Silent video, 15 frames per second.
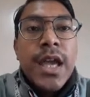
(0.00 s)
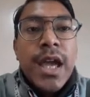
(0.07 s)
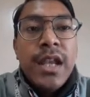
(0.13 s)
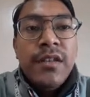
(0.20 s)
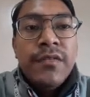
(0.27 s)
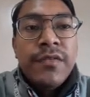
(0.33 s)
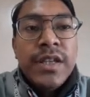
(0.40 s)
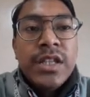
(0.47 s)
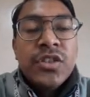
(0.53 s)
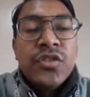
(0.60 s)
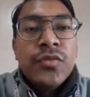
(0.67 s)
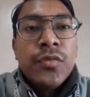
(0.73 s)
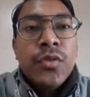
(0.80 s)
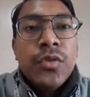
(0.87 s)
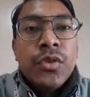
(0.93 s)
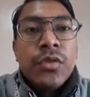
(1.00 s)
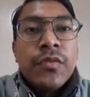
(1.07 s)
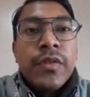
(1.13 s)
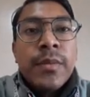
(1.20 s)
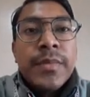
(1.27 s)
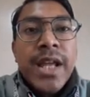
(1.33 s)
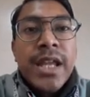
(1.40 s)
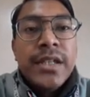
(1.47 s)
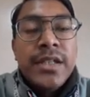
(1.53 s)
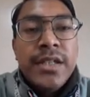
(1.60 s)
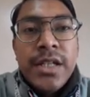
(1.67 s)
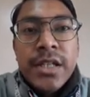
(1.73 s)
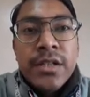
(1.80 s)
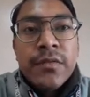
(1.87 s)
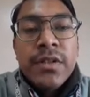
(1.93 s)
and Phase 4 from
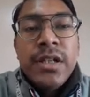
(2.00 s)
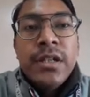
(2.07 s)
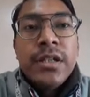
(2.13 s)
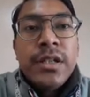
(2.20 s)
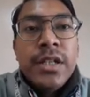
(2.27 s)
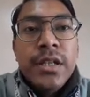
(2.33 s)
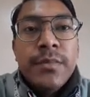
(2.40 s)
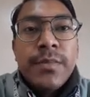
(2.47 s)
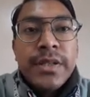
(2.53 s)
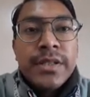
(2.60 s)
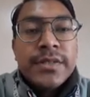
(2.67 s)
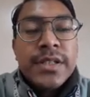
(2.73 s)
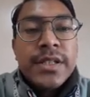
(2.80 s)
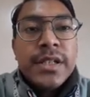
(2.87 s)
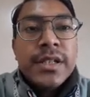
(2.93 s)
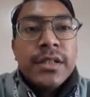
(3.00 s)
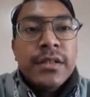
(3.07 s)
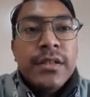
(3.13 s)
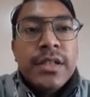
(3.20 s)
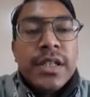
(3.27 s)
1981 till present.